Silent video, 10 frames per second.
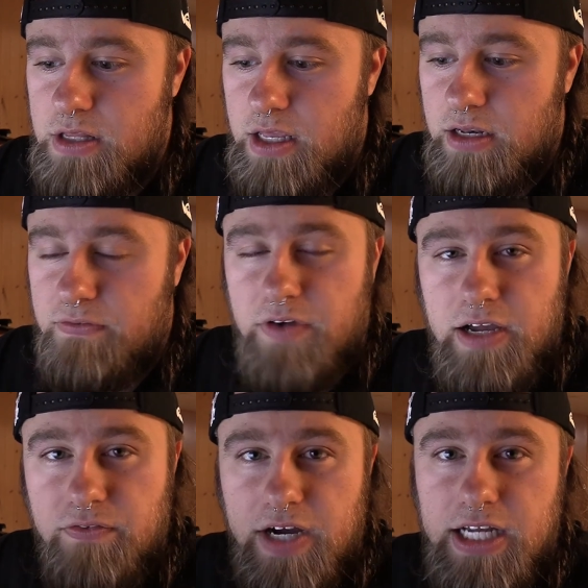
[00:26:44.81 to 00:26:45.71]
if
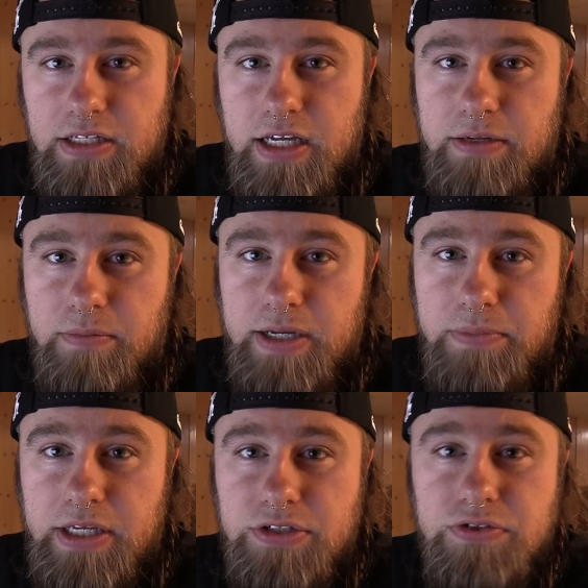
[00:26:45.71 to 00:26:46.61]
I find that it might
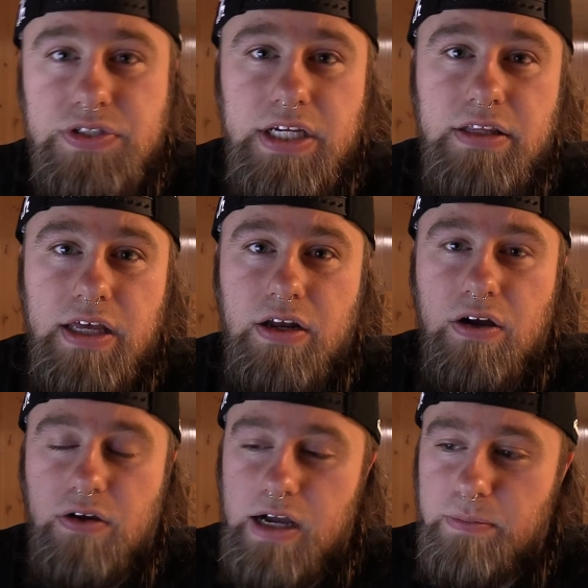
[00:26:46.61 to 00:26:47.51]
be interesting, then
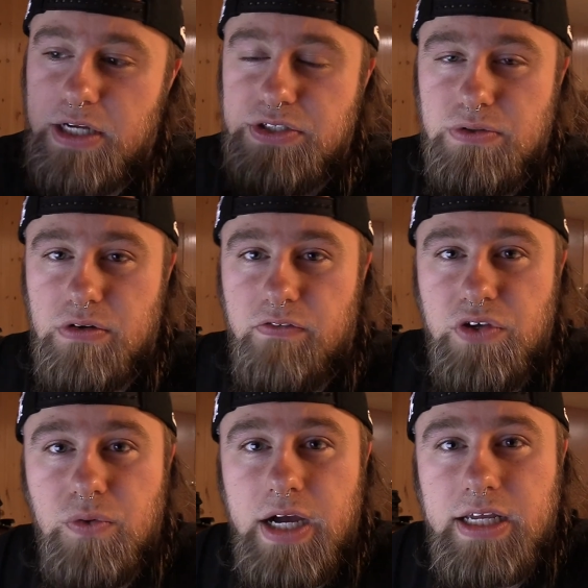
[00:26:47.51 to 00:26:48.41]
I might do a
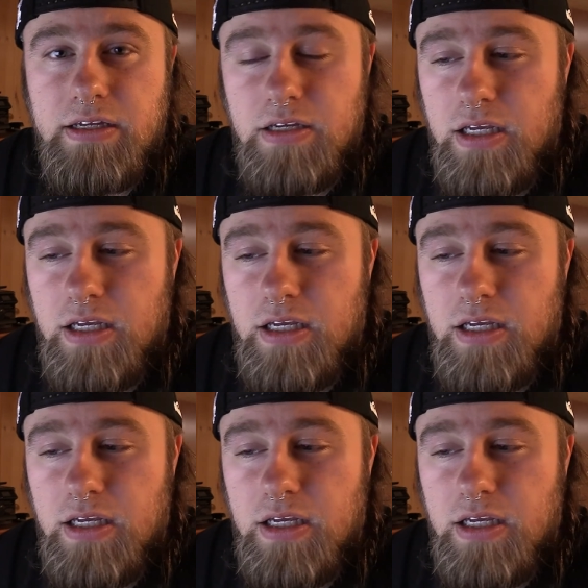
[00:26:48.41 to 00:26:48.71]
review on it.